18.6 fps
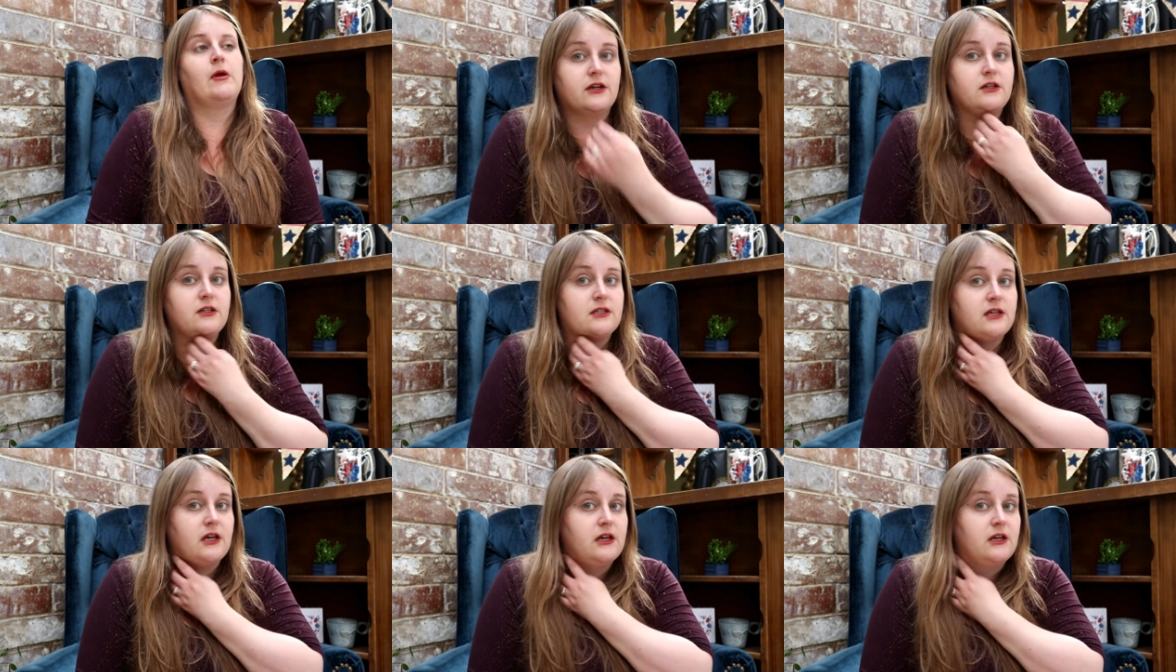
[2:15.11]
I
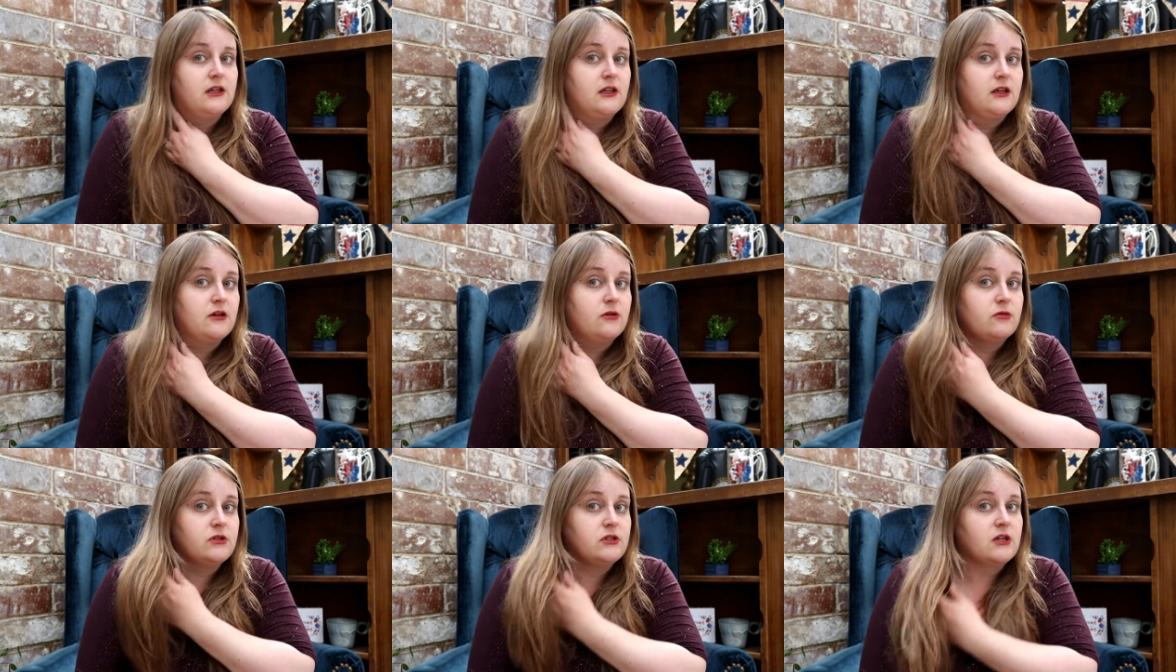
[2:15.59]
decided
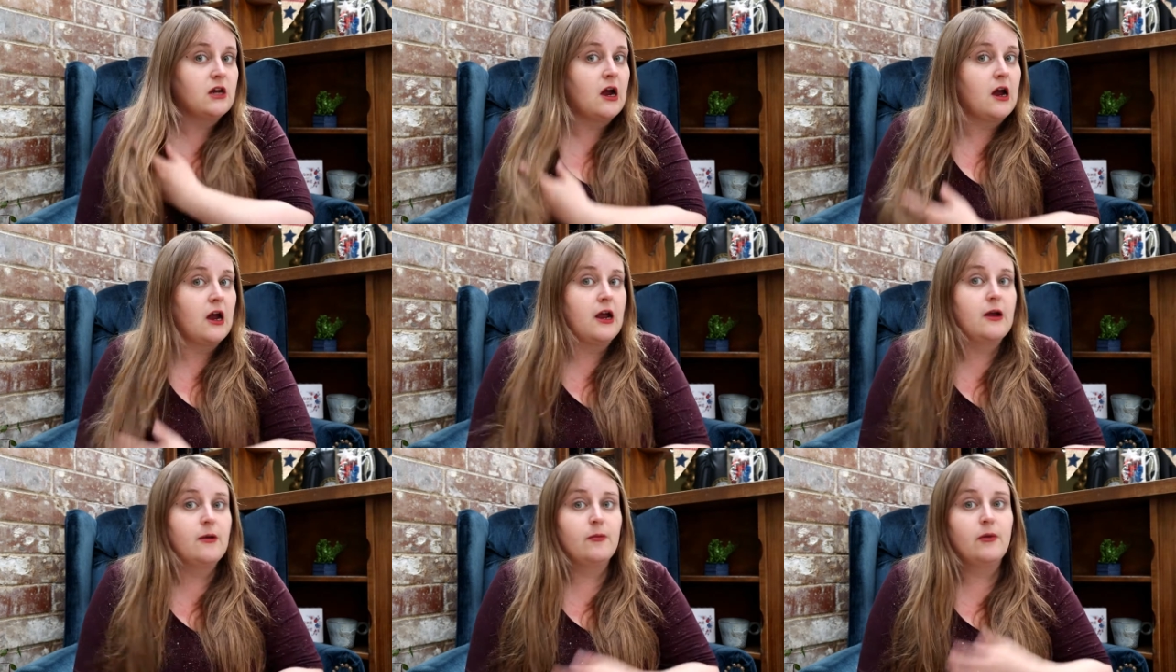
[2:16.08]
that it was
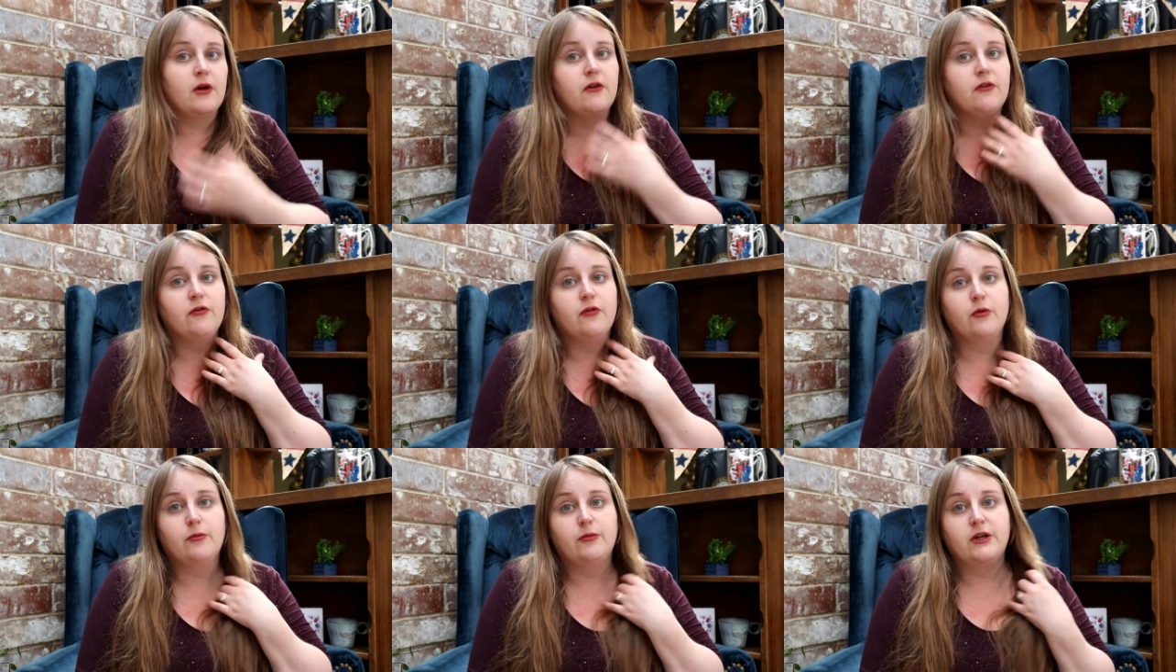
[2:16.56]
time
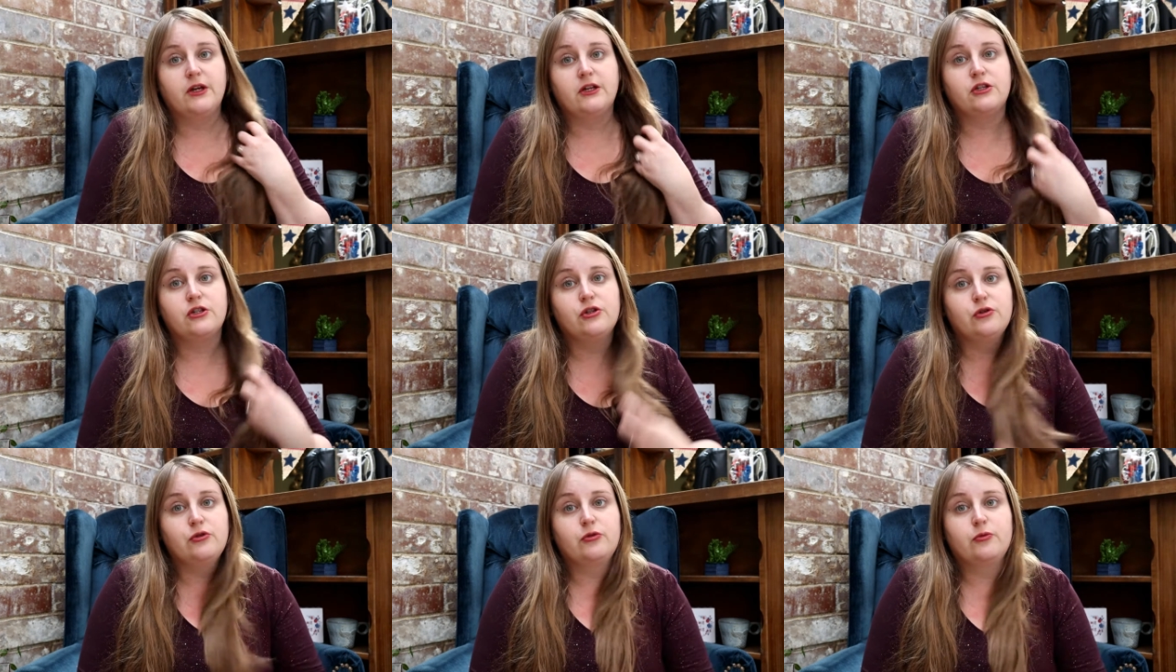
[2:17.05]
for me
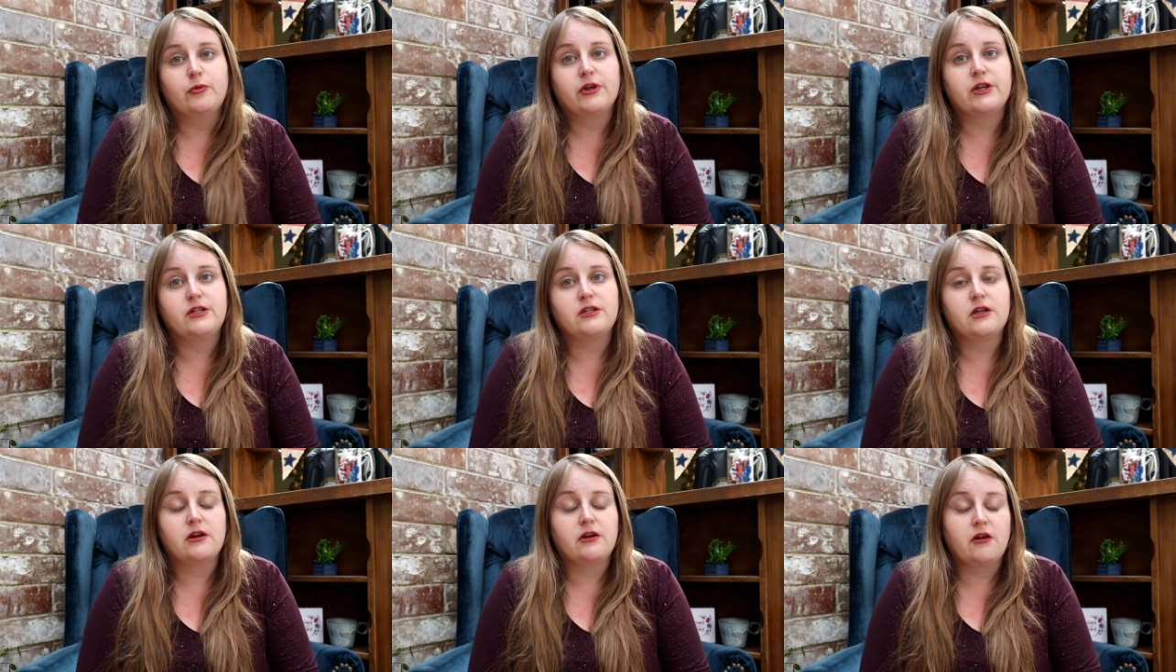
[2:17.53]
to
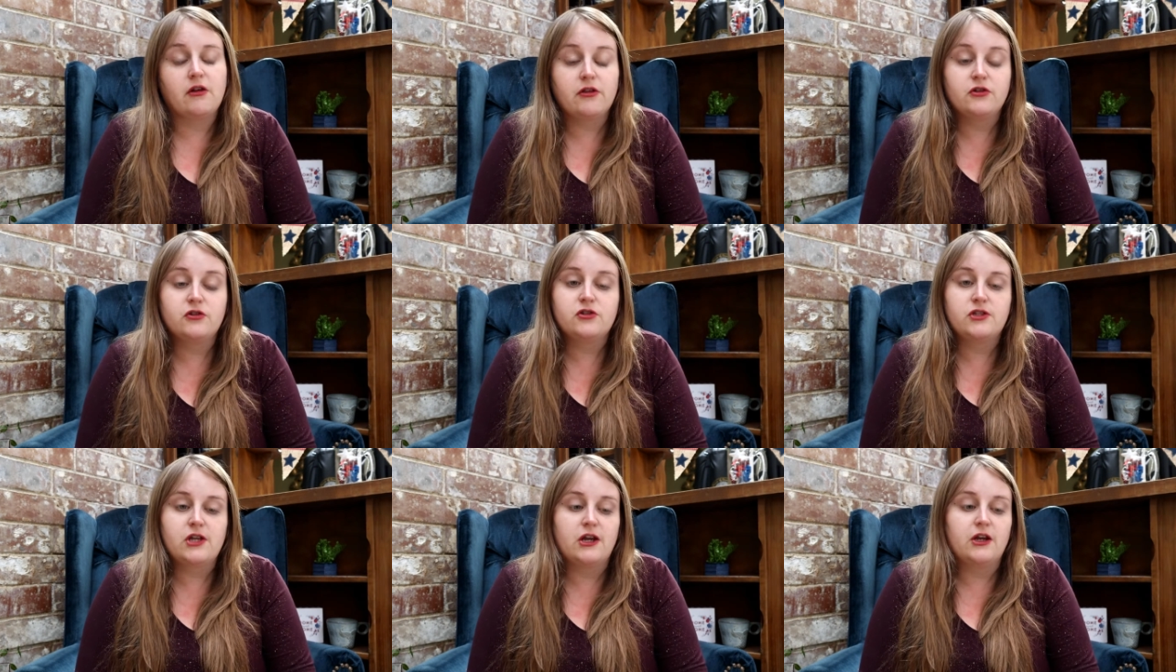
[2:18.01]
place
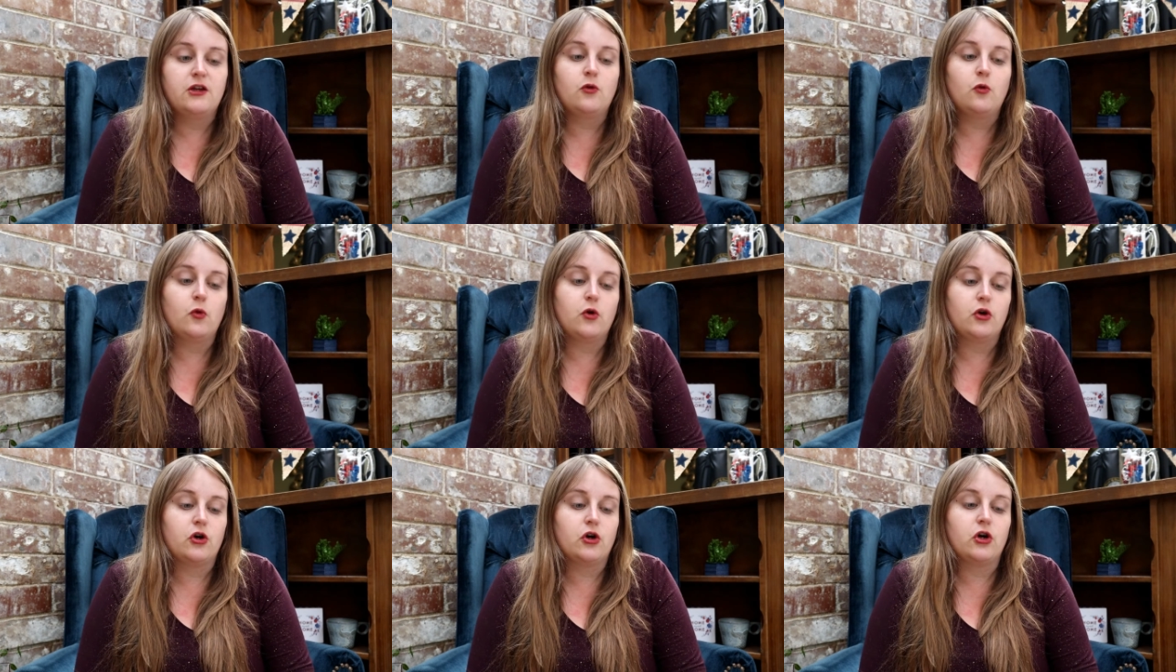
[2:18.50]
another Zenni
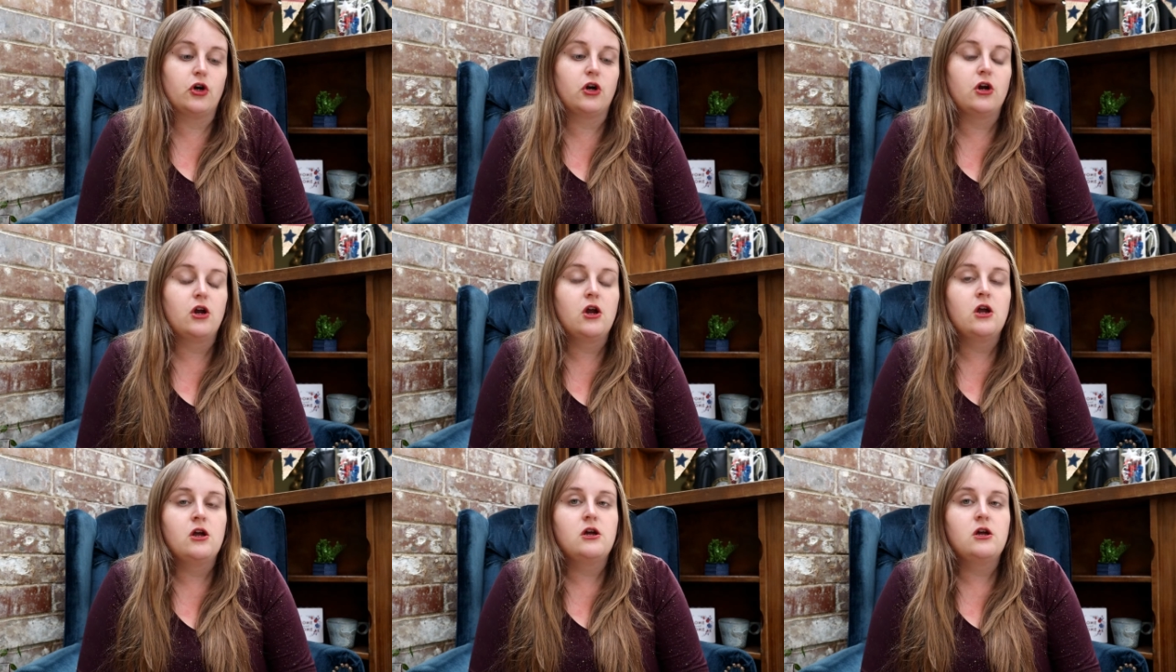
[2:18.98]
order